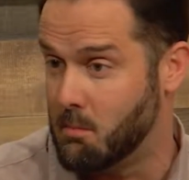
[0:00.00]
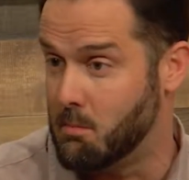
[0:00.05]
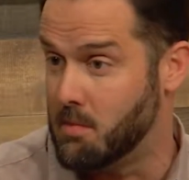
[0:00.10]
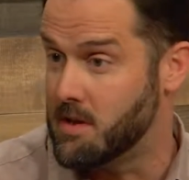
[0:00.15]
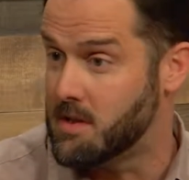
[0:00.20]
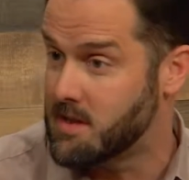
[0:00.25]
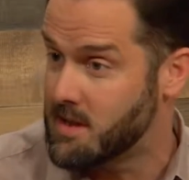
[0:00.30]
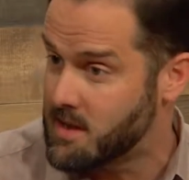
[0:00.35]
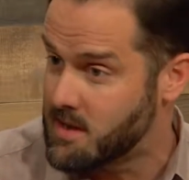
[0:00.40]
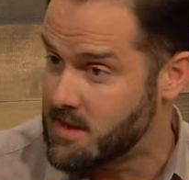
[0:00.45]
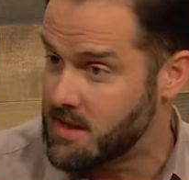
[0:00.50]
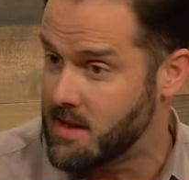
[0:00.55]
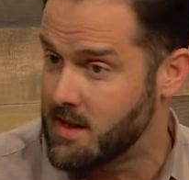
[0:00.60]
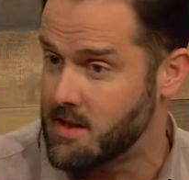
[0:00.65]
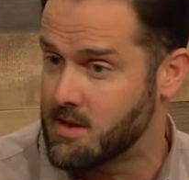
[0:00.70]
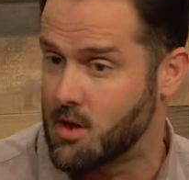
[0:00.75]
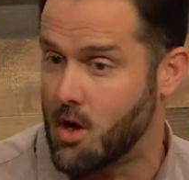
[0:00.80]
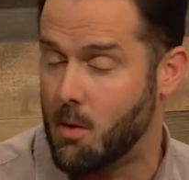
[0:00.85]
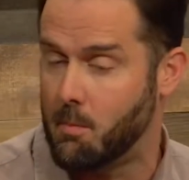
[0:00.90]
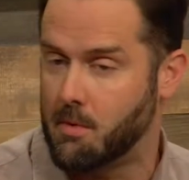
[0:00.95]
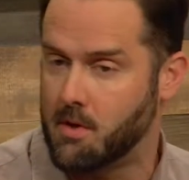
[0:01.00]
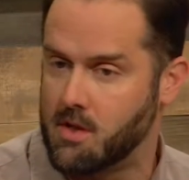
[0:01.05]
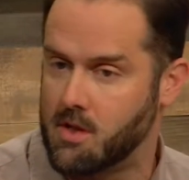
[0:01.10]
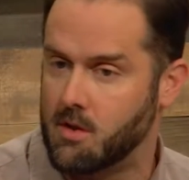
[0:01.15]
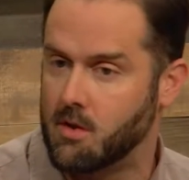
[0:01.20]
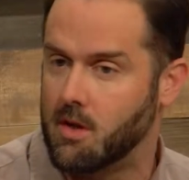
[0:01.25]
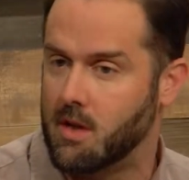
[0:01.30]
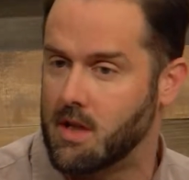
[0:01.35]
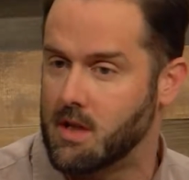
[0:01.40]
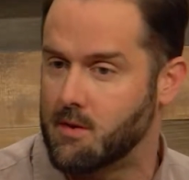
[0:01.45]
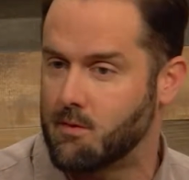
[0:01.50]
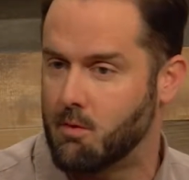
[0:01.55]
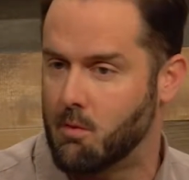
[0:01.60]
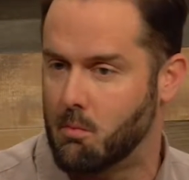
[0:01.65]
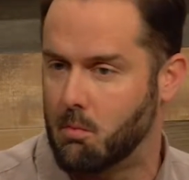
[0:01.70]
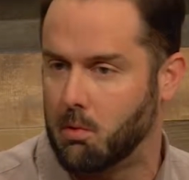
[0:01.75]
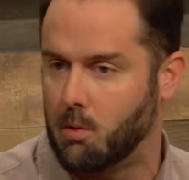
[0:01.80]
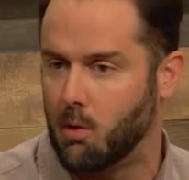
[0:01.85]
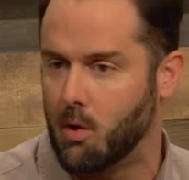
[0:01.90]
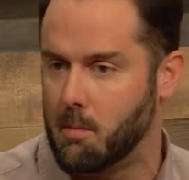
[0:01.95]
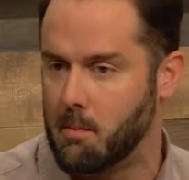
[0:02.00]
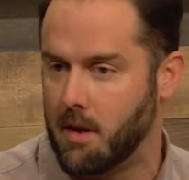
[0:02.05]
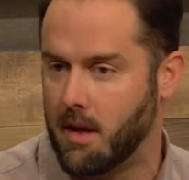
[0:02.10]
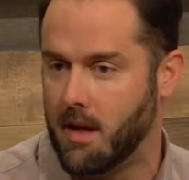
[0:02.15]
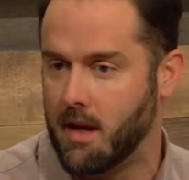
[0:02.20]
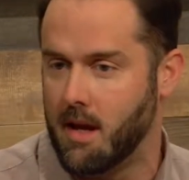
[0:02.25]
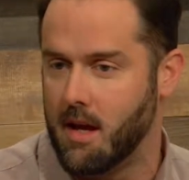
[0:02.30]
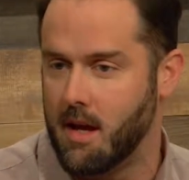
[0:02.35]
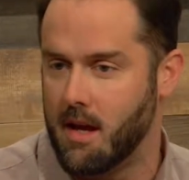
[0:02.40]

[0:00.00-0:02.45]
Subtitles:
businesses, opportunities for employment,